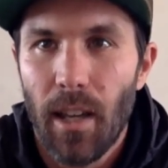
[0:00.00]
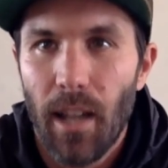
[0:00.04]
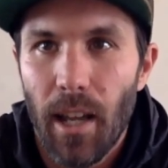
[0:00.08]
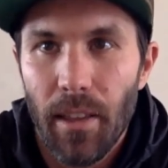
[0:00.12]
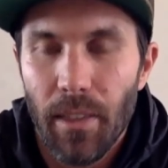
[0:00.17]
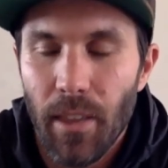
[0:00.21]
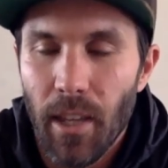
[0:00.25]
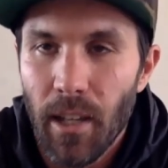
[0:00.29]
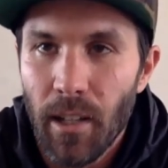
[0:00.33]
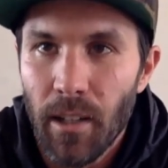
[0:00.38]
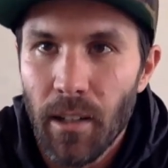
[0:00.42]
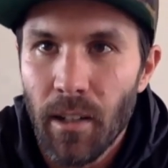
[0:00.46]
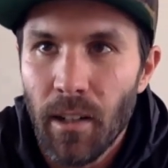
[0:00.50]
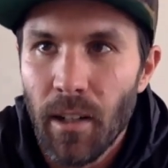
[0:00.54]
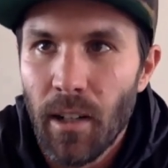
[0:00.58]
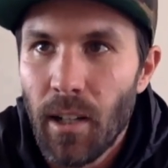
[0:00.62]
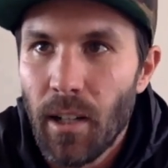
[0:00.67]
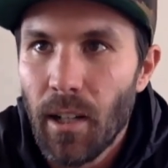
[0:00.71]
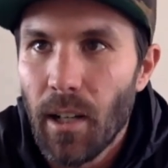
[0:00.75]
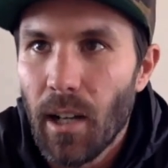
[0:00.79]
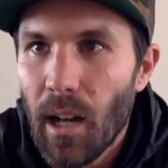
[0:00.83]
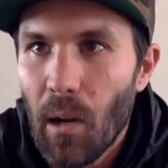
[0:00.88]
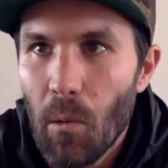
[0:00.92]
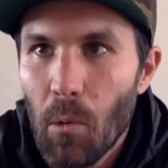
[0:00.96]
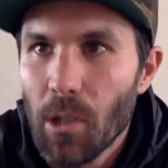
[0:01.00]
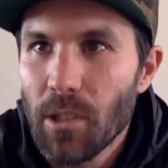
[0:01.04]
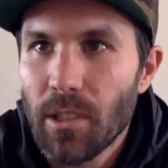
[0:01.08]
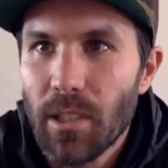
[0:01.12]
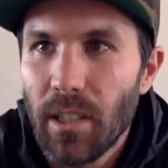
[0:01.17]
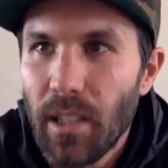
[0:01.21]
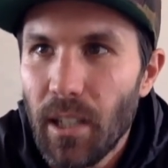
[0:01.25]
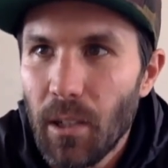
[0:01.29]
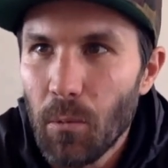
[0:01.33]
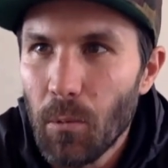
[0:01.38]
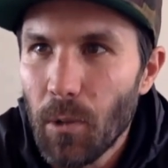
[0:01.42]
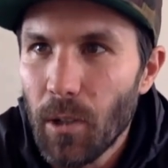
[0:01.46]
And then I
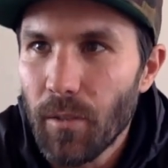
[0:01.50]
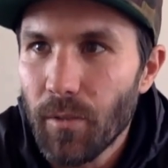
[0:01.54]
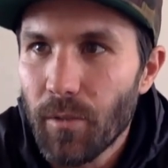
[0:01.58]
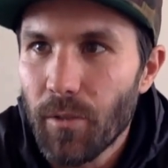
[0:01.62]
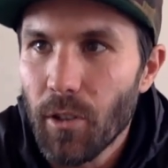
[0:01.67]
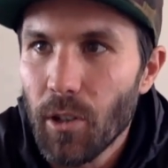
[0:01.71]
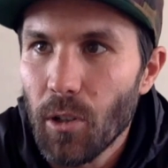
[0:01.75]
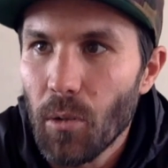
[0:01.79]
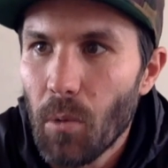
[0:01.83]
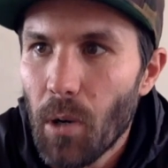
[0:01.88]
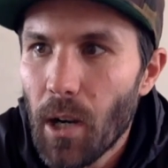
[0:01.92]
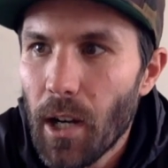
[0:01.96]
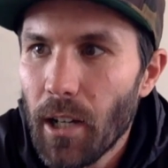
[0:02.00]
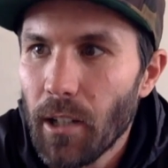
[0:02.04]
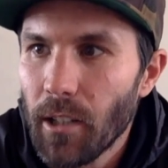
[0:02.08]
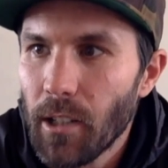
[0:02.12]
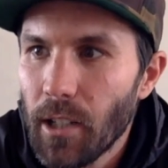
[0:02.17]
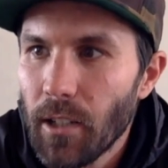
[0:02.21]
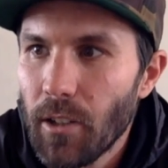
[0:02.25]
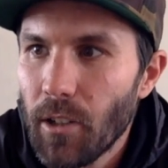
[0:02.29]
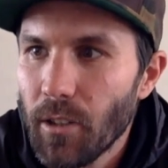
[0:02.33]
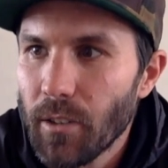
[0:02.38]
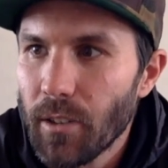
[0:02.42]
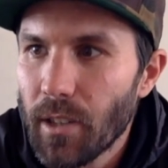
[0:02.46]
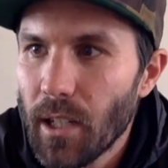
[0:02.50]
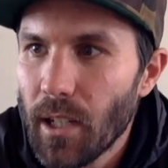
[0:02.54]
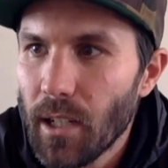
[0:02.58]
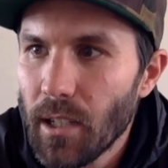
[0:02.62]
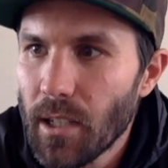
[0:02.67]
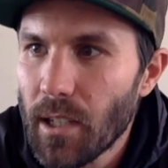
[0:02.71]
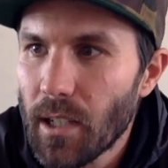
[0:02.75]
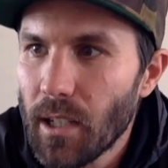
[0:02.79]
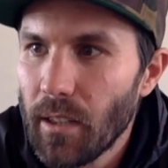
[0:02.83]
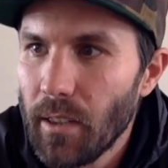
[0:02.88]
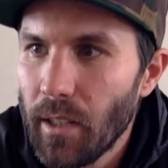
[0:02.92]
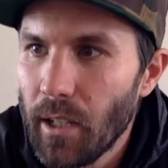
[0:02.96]
wasn't in one for a while, I don't
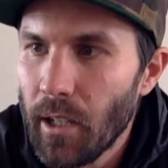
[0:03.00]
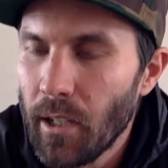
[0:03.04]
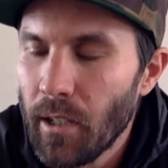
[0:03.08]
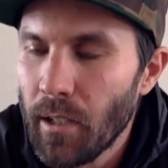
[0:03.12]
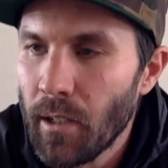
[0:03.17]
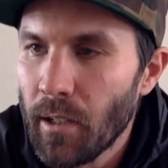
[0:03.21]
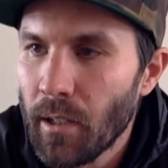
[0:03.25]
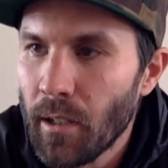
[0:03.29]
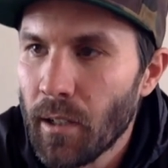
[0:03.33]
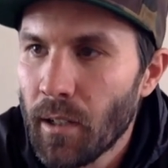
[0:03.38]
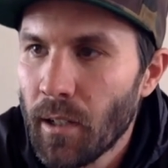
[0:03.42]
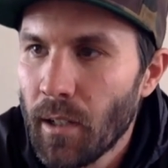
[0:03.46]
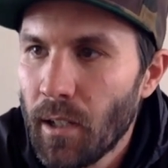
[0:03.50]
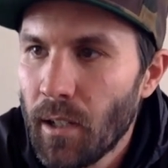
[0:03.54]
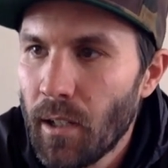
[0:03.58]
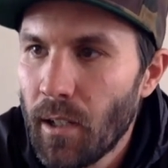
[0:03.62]
think. And then,